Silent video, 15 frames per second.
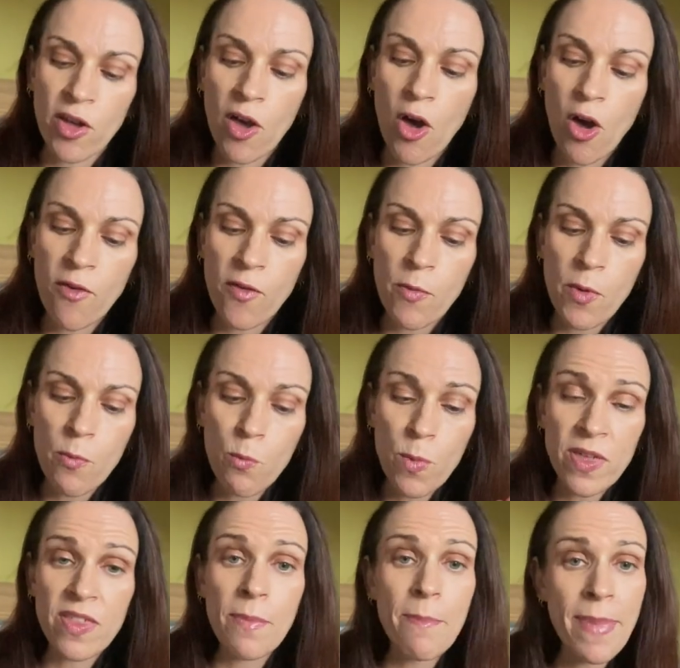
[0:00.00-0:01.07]
of
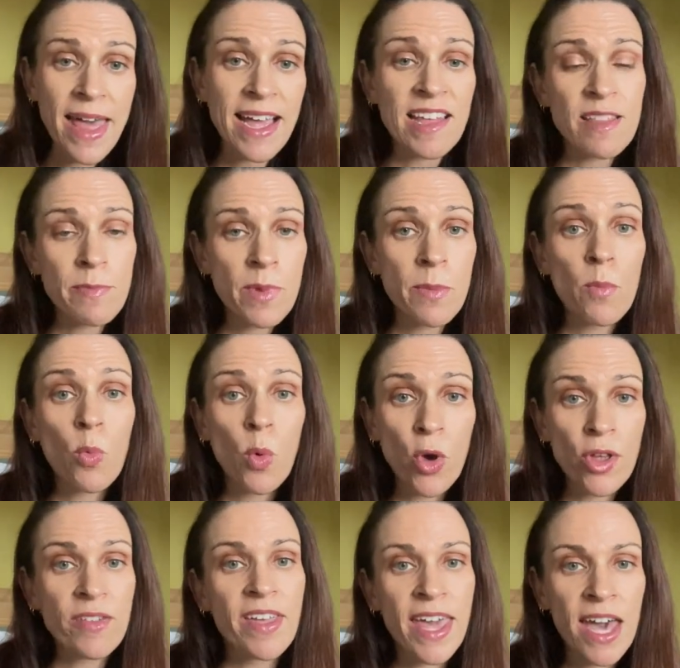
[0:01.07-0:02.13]
with a maximum
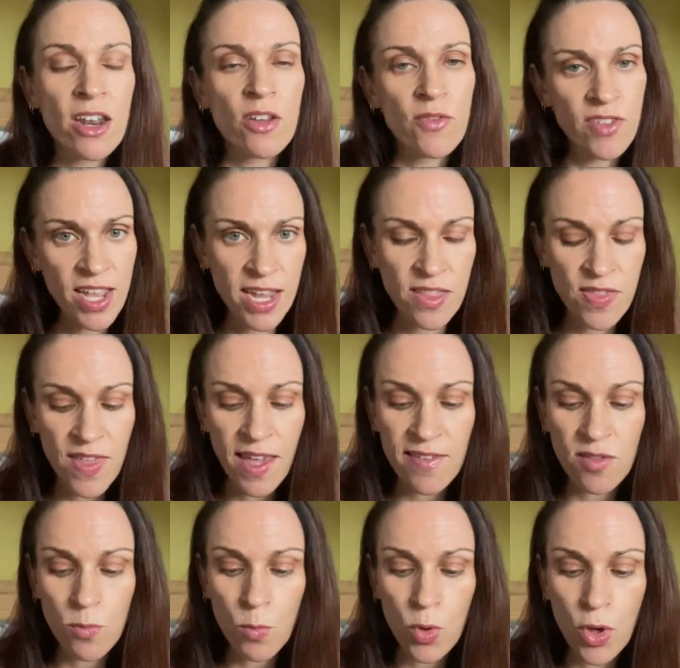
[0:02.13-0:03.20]
word count of
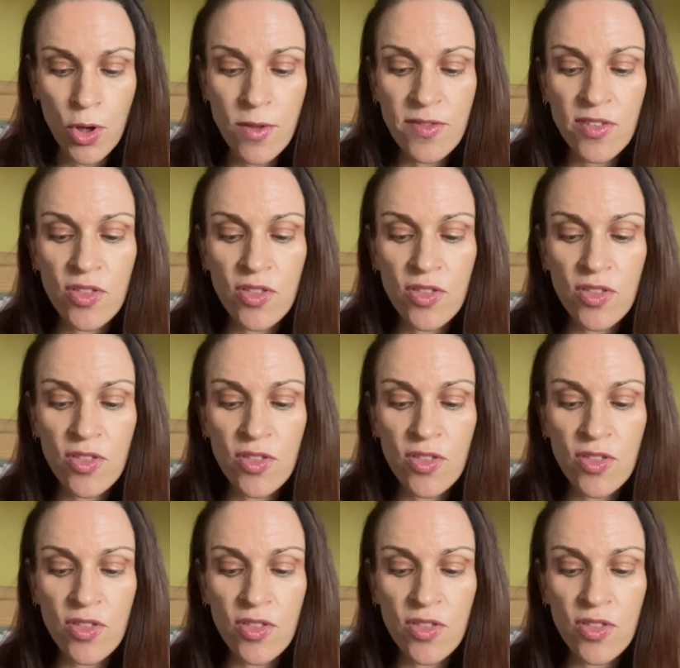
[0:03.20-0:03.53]
10,000 words,